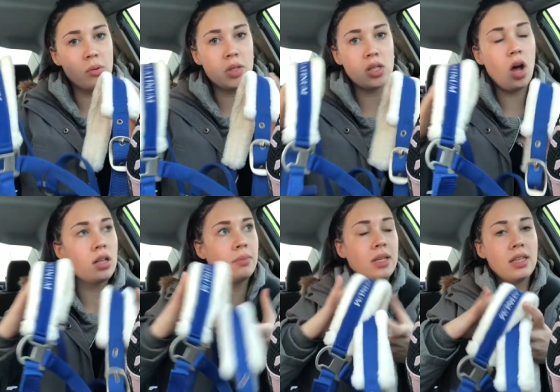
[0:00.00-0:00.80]
which is
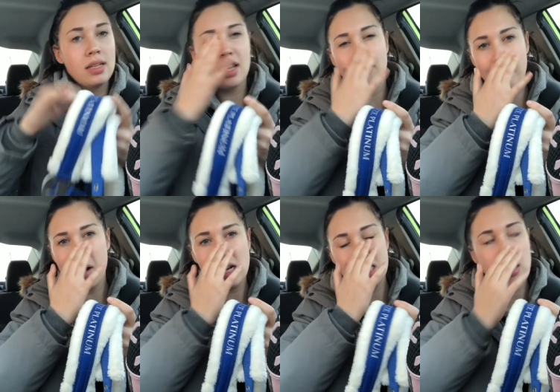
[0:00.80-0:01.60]
awesome because he has that rub
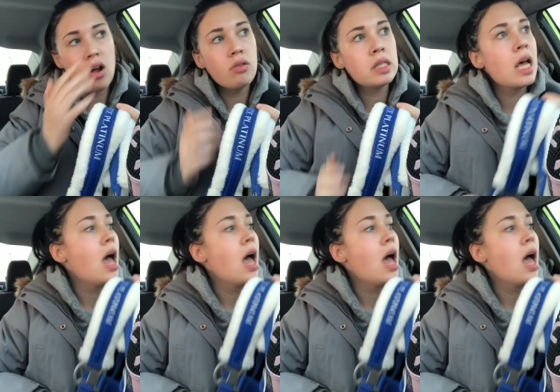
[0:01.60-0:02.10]
on his nose.